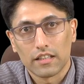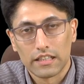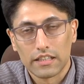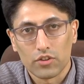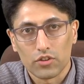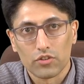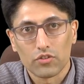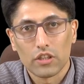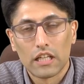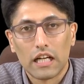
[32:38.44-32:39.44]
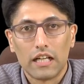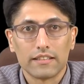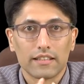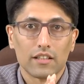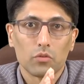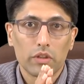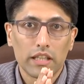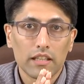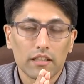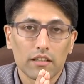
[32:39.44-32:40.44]
conditions until
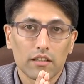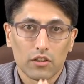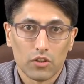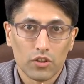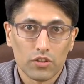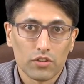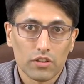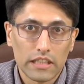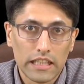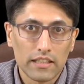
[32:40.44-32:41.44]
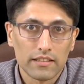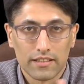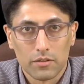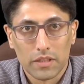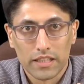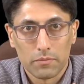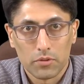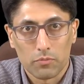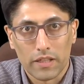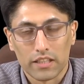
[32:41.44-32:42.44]
we learned the disability
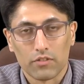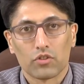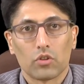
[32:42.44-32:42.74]
perspective.